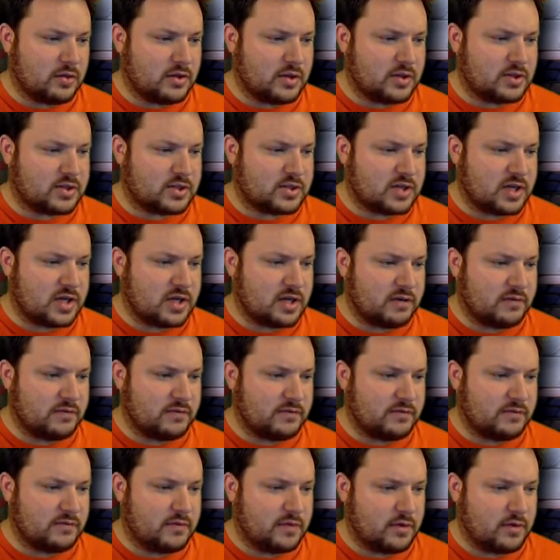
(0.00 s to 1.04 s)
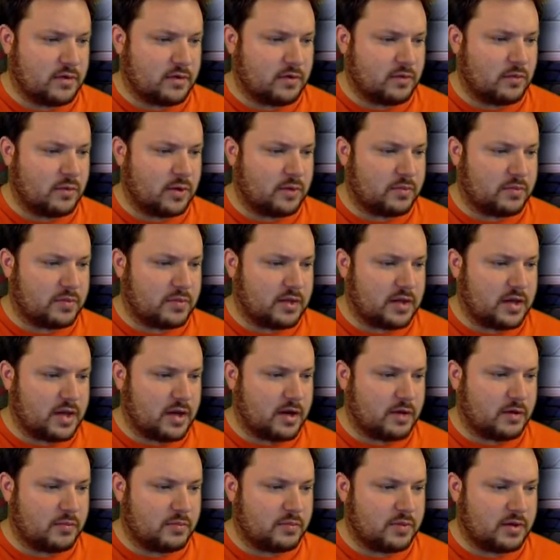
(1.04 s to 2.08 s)
They just kind of went up in the
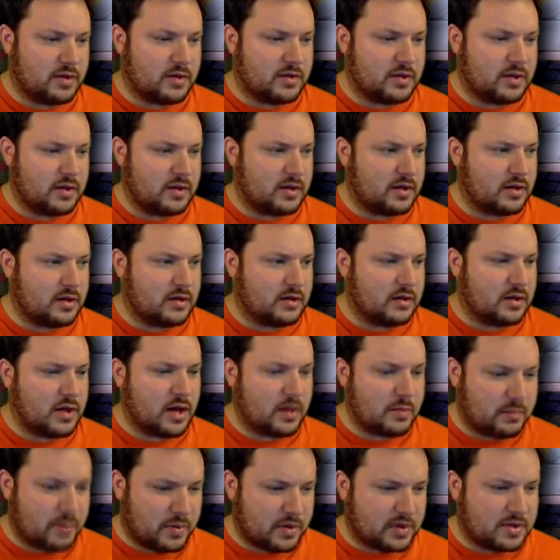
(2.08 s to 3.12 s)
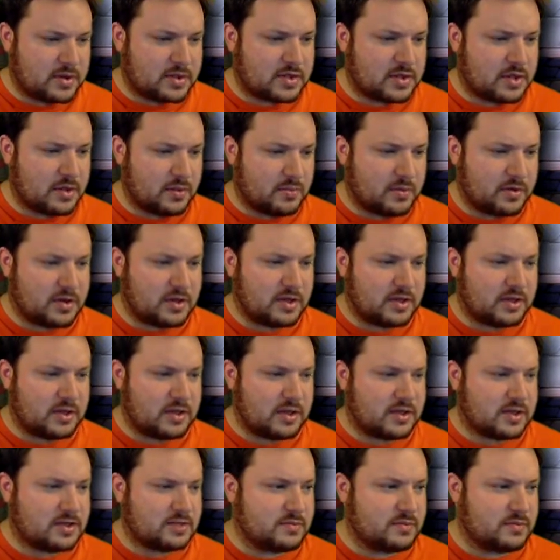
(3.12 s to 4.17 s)
air, but the uh, the up punch, the uppercut
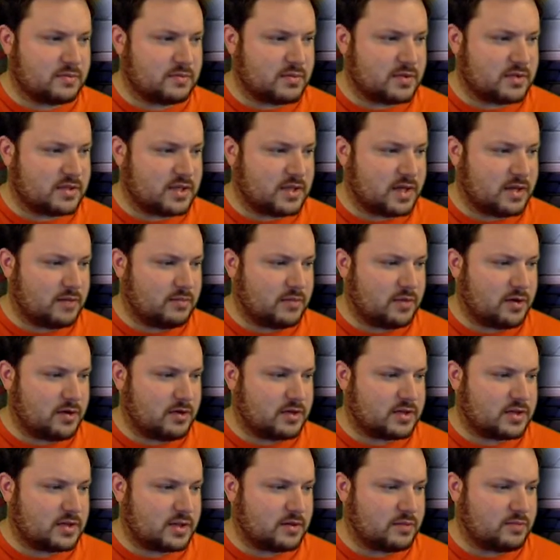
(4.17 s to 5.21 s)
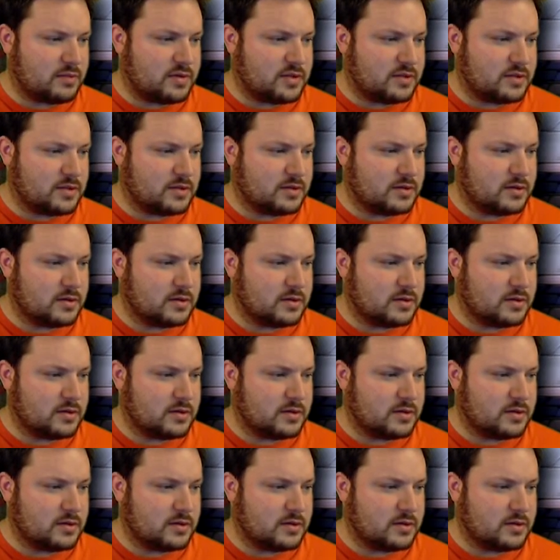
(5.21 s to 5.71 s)
thing is the same there. Let's get the pizza.